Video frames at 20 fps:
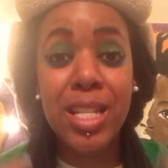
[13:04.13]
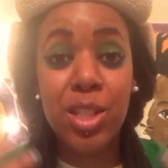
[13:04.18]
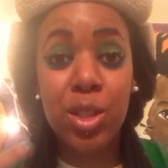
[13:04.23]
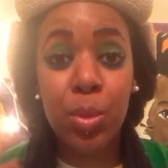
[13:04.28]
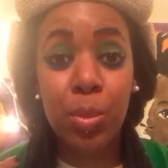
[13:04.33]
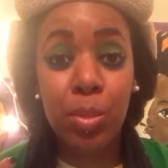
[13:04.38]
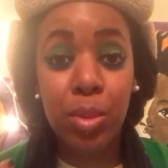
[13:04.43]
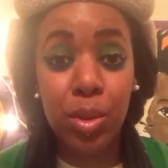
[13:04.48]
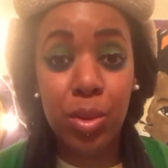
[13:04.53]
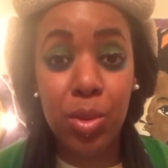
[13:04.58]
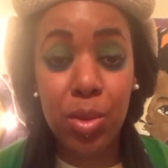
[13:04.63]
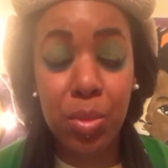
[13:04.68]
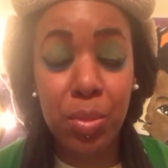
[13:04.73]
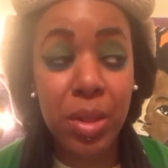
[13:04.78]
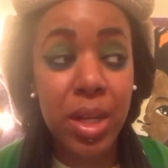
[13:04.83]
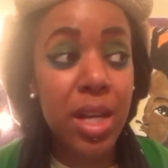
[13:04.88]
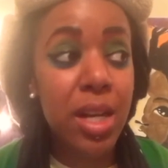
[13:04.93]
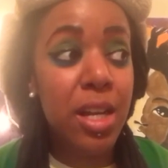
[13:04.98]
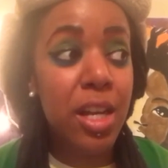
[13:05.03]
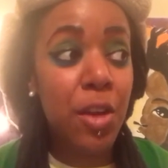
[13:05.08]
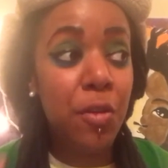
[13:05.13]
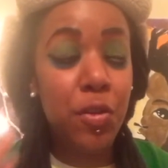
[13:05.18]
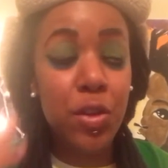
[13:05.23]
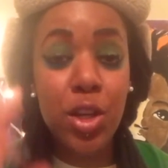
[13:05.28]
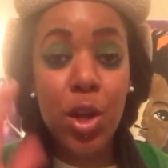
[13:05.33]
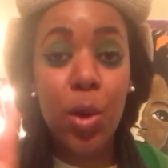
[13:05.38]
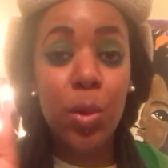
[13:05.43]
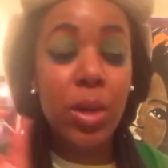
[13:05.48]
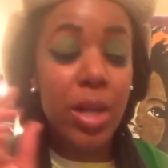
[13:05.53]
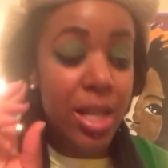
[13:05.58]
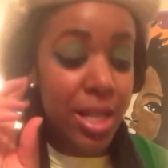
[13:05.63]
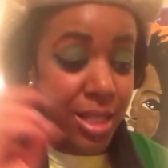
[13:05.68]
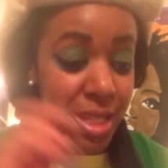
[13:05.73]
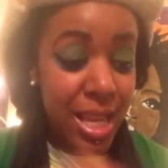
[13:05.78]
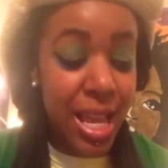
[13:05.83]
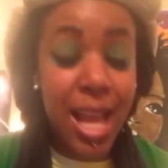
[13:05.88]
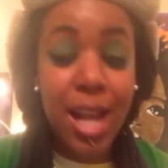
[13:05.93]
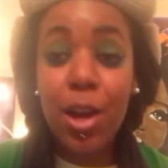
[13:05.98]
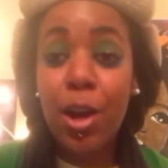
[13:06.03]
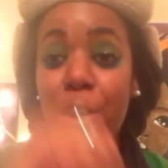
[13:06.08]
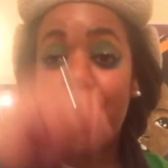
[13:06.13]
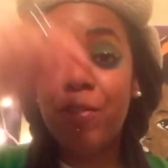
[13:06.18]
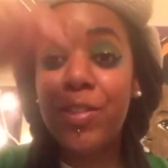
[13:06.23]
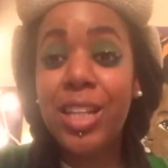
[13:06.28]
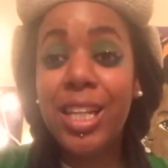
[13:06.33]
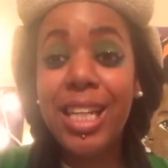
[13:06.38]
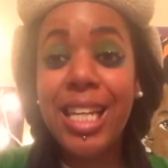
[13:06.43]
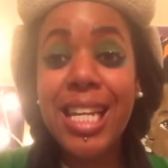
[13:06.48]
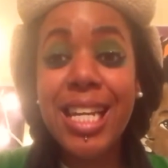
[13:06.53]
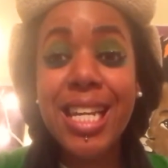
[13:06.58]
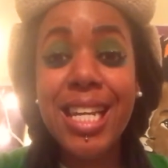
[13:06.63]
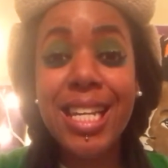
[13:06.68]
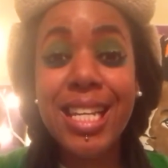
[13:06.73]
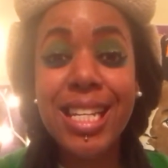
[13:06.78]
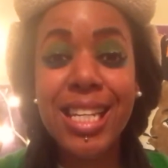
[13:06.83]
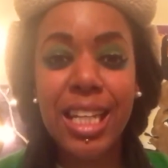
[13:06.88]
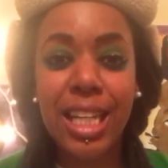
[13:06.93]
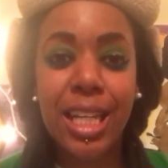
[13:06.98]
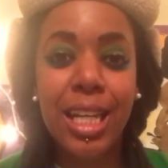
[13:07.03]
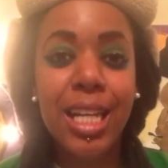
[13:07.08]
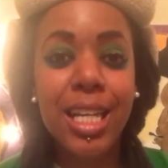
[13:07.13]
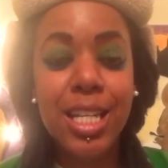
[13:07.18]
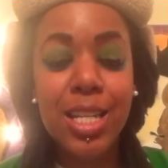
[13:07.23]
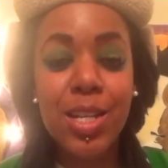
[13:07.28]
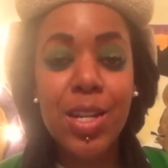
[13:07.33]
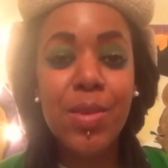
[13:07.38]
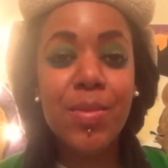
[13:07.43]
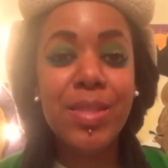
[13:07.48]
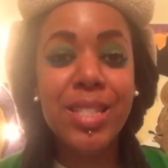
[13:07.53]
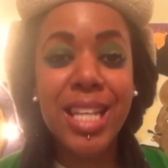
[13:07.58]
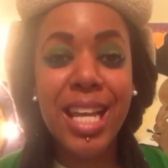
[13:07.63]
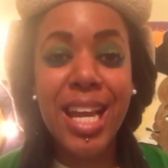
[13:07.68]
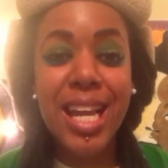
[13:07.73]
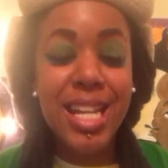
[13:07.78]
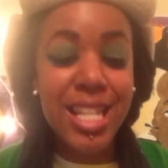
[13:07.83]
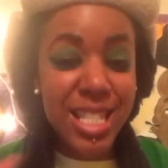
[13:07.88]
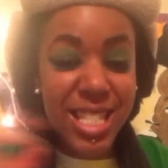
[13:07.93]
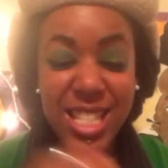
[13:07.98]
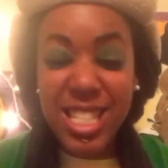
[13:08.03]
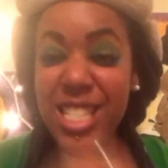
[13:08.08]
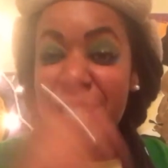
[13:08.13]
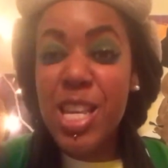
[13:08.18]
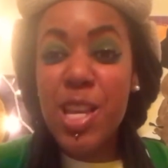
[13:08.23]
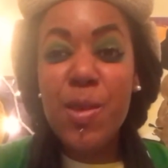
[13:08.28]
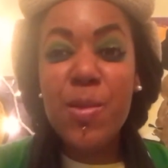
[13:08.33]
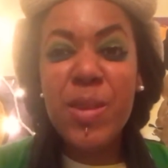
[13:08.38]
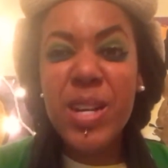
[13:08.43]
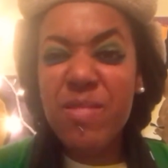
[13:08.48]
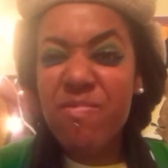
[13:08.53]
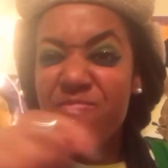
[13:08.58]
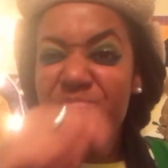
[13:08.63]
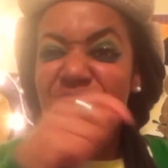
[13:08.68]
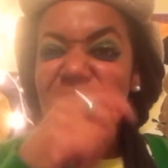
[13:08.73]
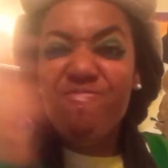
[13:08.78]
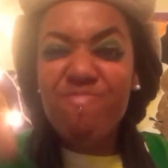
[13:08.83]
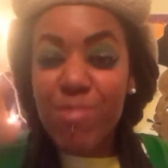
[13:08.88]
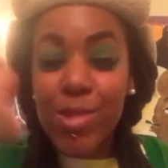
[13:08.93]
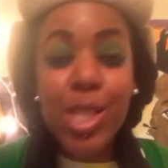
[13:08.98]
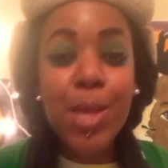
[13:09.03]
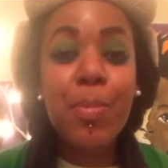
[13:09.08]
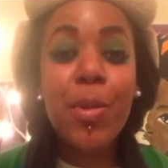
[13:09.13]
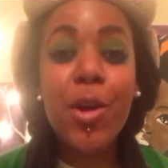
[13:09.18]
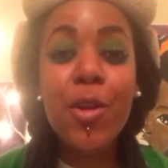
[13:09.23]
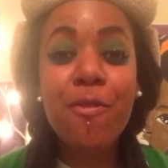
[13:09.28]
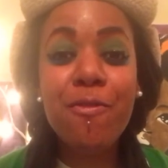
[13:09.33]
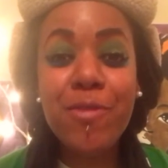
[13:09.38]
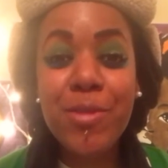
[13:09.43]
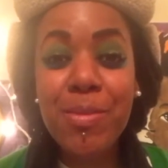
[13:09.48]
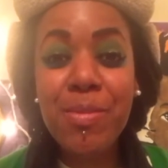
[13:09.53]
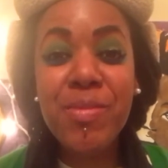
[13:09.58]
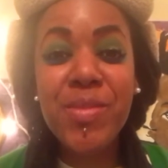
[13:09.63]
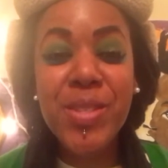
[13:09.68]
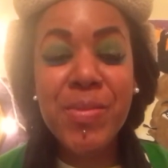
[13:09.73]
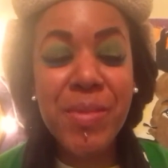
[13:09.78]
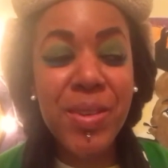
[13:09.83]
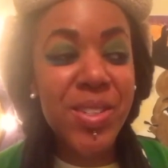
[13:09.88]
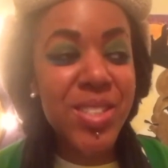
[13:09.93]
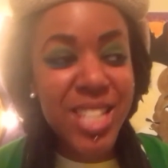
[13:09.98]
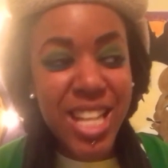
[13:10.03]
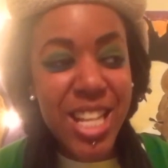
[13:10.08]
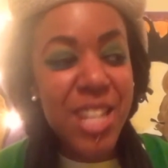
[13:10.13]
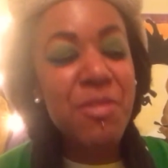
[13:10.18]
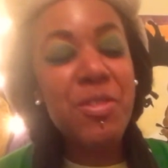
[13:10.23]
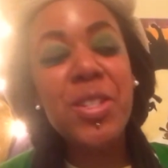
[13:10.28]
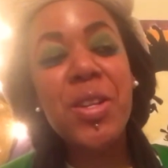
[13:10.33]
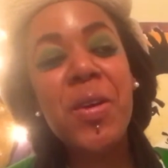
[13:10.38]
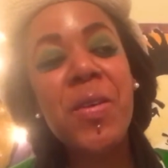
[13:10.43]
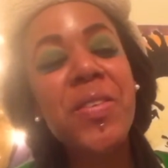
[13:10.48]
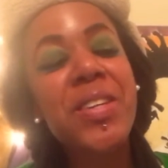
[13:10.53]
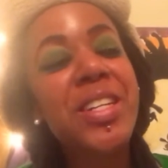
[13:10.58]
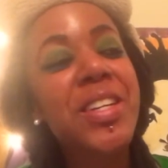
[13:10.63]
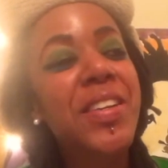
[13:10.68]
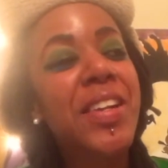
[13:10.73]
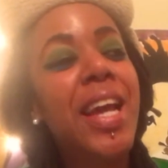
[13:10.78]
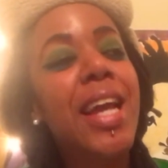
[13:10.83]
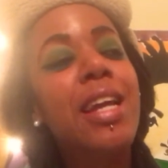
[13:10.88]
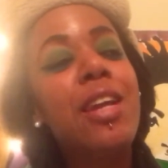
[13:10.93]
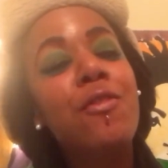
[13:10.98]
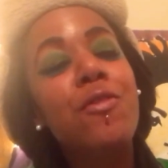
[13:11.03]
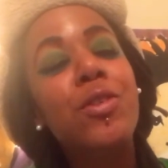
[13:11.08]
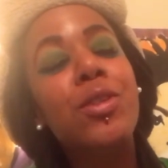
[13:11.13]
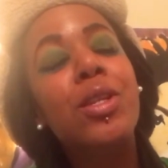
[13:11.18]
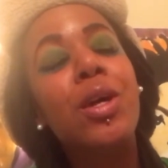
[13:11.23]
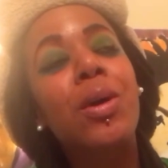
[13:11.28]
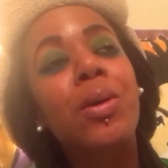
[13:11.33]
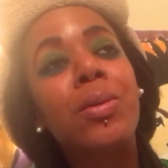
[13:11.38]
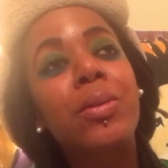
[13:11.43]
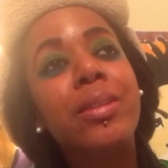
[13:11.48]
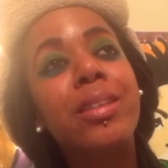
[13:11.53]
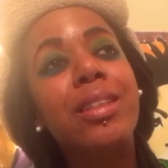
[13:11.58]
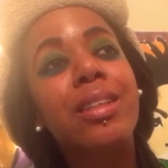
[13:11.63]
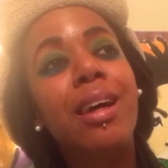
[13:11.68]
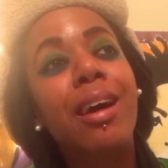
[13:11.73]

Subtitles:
to bloom? If you don't take off the lid, and see what the perfume smells like. If you don't, if you don't